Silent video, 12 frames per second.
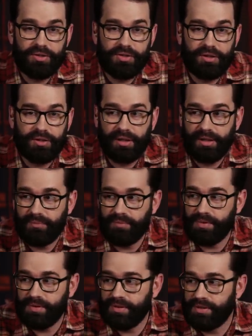you're still uh,
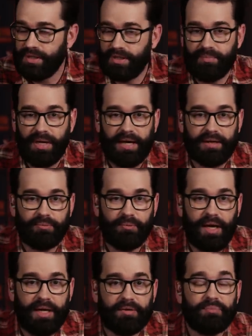sitting back
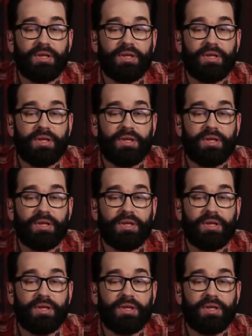waiting.